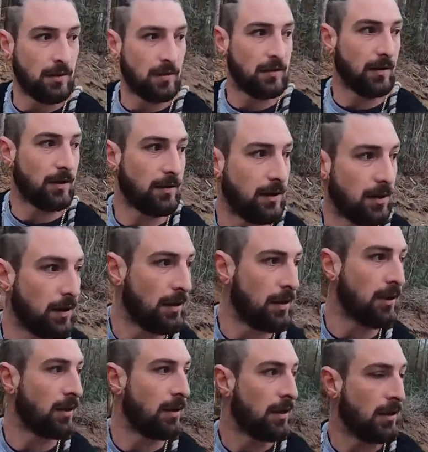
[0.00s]
So,
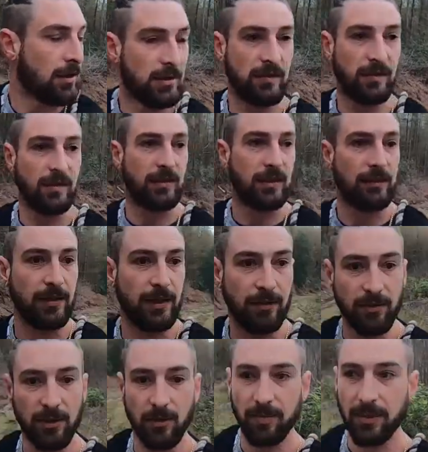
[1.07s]
you see down
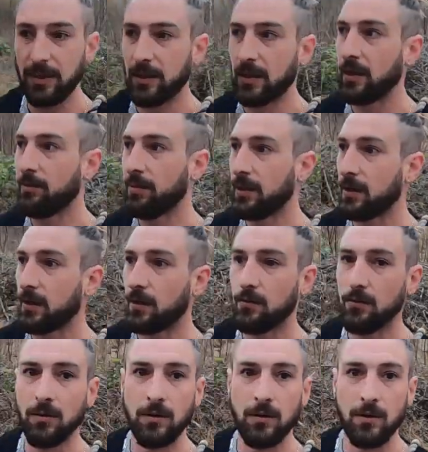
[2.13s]
there, we've got big, big
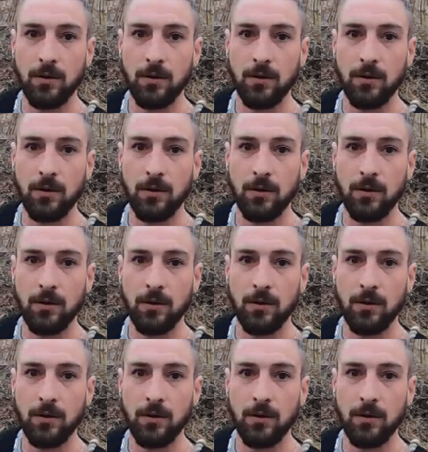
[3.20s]
hole.